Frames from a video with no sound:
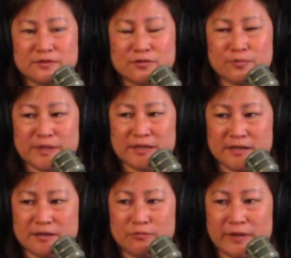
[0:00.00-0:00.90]
the
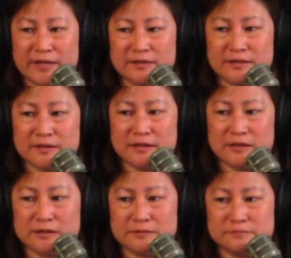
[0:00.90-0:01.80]
opihi when
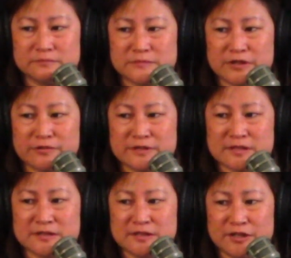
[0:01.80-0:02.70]
there is
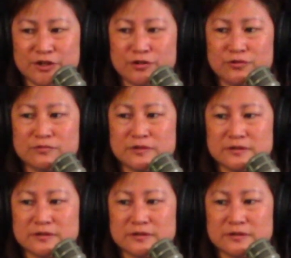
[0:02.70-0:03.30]
continued,